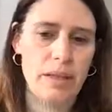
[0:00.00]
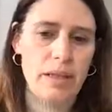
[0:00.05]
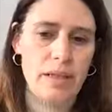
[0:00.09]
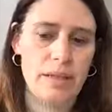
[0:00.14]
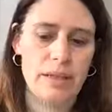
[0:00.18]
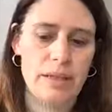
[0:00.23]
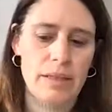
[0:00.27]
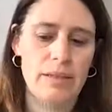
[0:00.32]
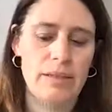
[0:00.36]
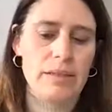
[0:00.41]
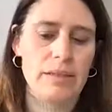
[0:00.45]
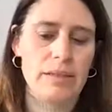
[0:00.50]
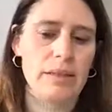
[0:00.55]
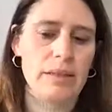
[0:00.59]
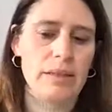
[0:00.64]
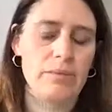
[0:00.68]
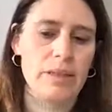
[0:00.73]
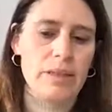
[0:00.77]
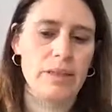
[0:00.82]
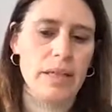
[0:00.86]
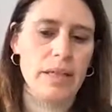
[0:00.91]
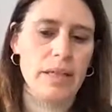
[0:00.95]
they didn't
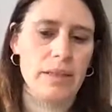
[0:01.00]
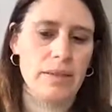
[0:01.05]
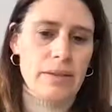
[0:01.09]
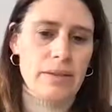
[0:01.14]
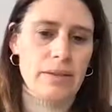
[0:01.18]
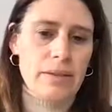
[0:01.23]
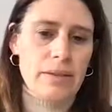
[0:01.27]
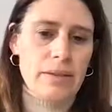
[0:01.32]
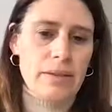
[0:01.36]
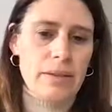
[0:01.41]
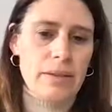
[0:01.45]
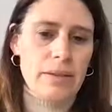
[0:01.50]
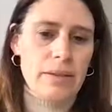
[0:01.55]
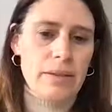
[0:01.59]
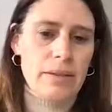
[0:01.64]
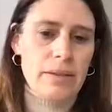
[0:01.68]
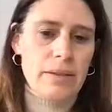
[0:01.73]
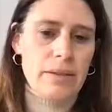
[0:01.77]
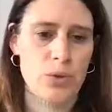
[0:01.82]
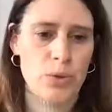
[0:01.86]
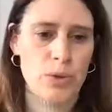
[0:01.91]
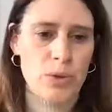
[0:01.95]
even enter the
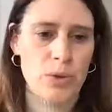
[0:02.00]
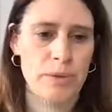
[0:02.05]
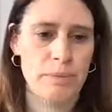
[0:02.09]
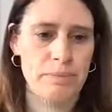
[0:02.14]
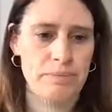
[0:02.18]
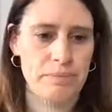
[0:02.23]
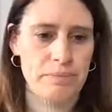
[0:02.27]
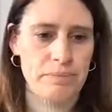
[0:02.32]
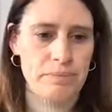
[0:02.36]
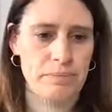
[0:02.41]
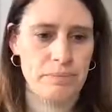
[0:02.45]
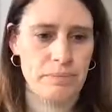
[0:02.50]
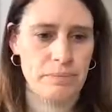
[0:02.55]
registry.